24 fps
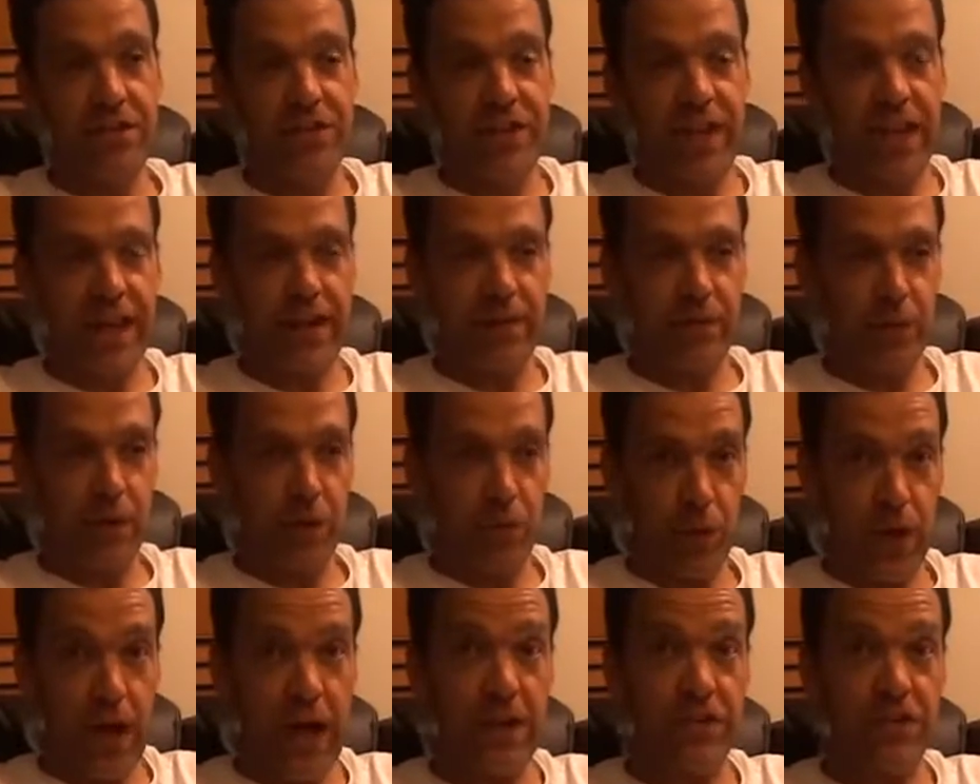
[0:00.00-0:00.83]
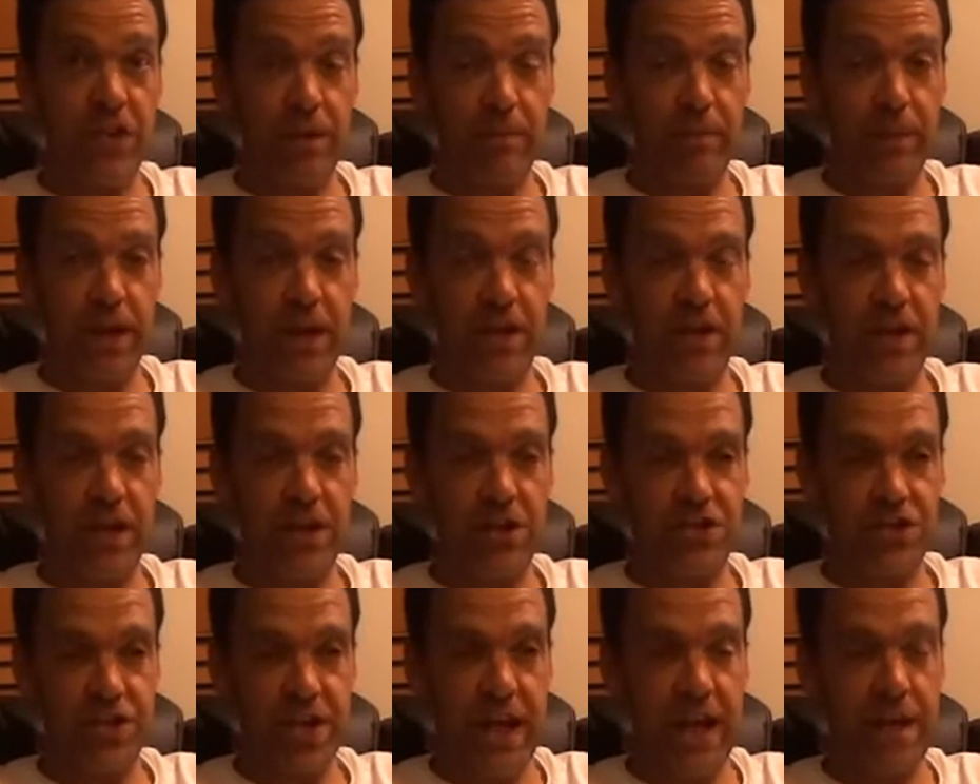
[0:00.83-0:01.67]
And when I say
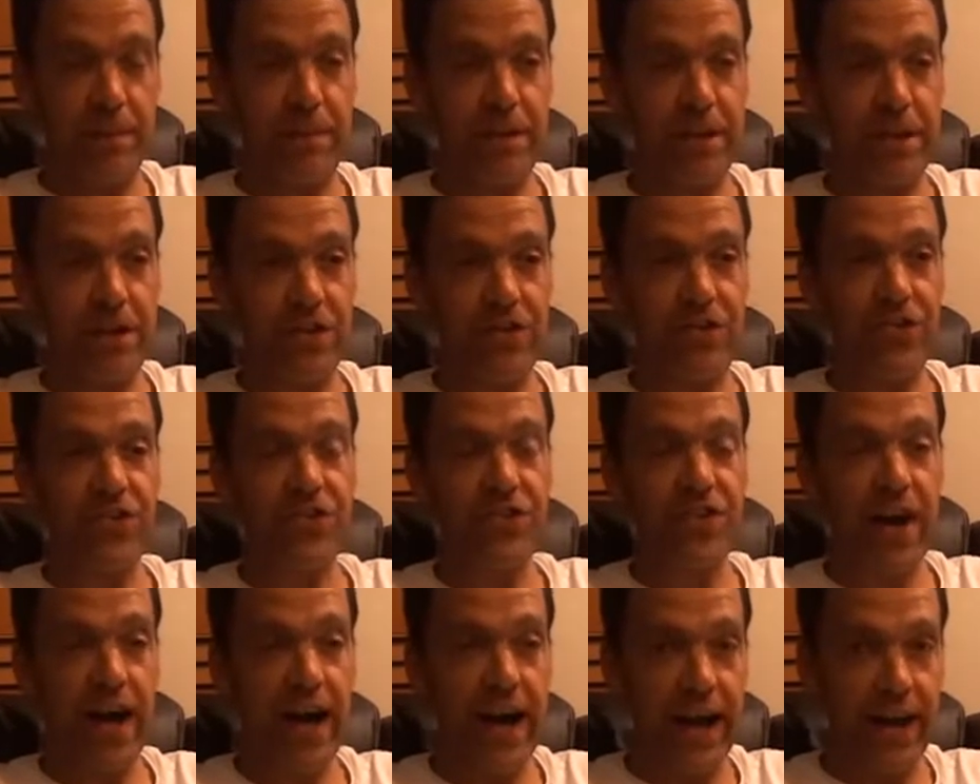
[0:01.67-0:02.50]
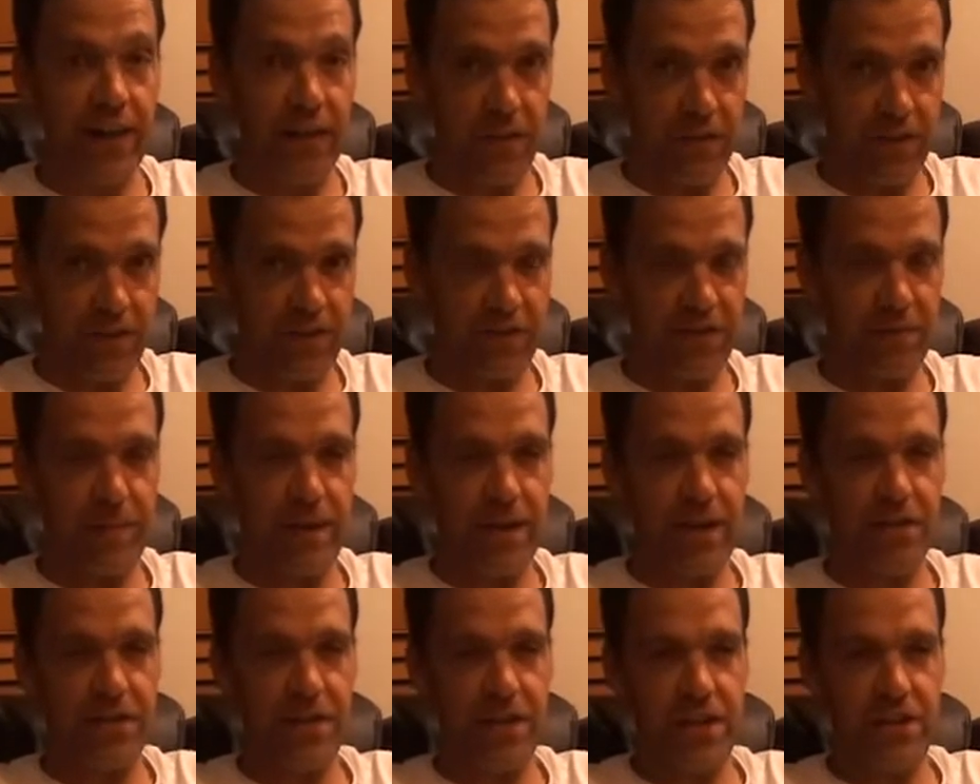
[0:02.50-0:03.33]
meditation, I mean silent
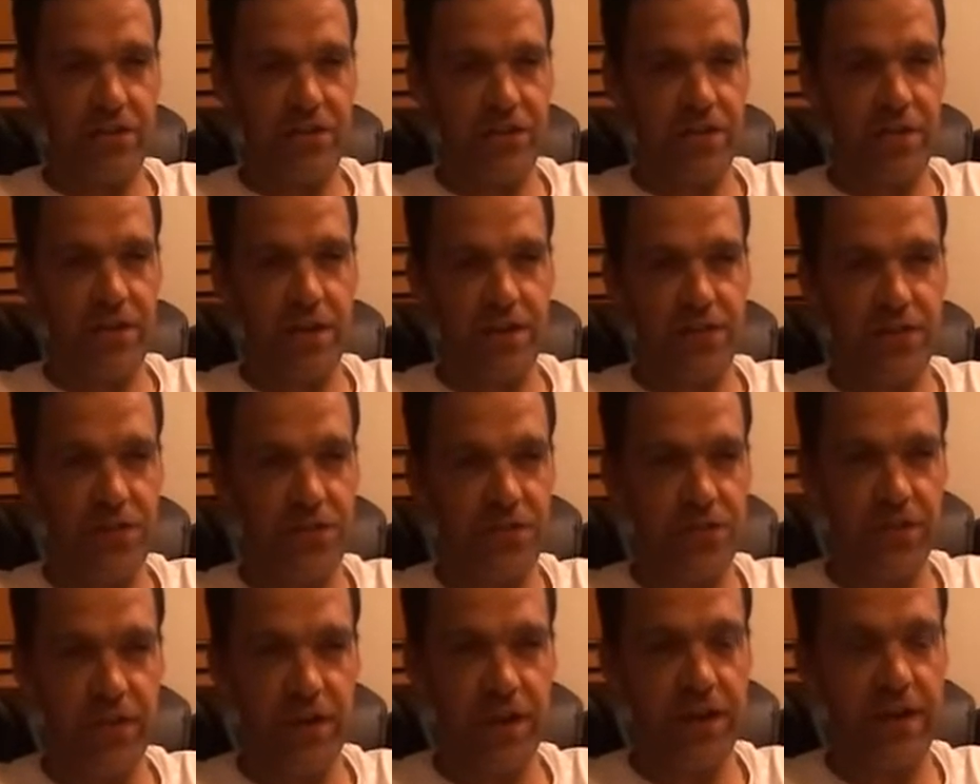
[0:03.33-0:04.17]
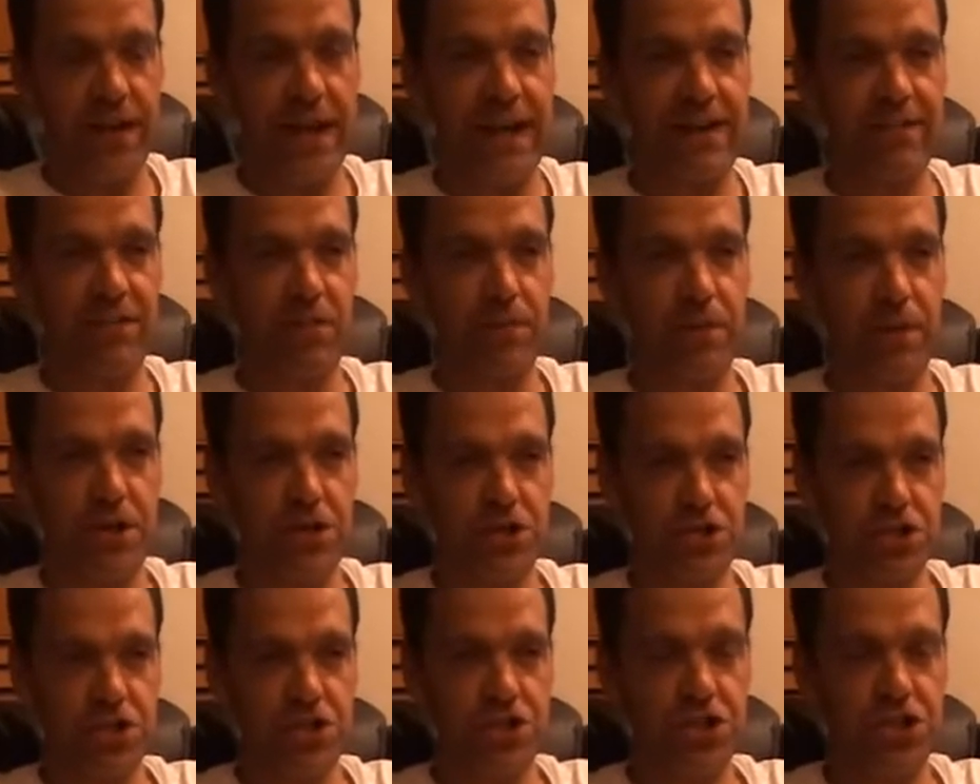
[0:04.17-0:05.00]
meditation, not this fucking
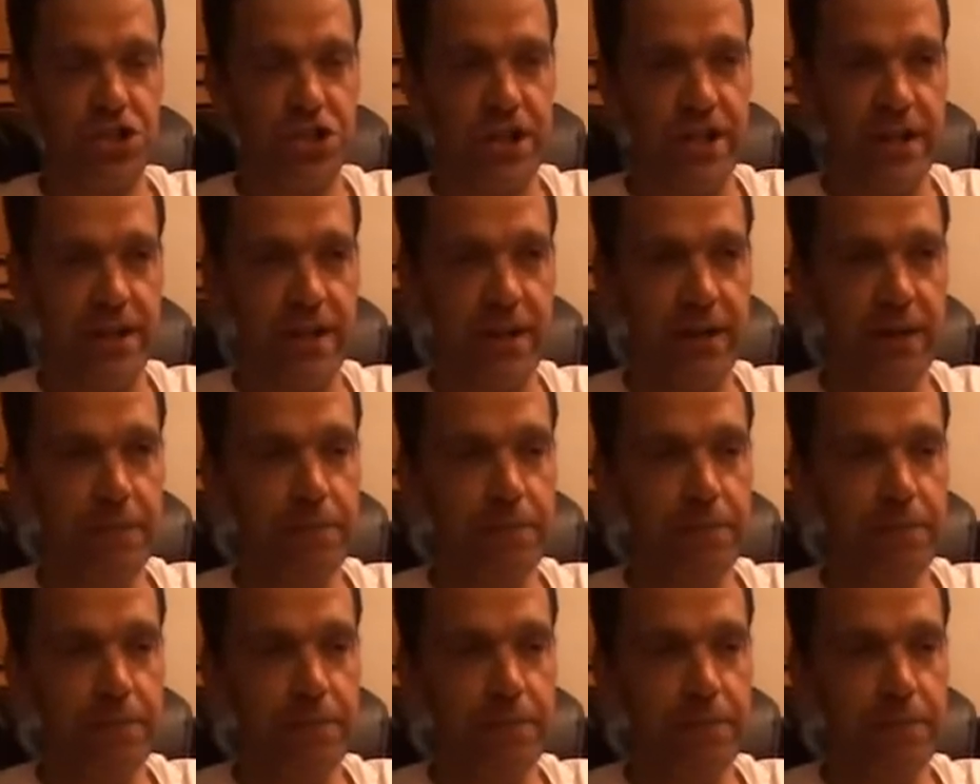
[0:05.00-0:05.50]
affirmation shit.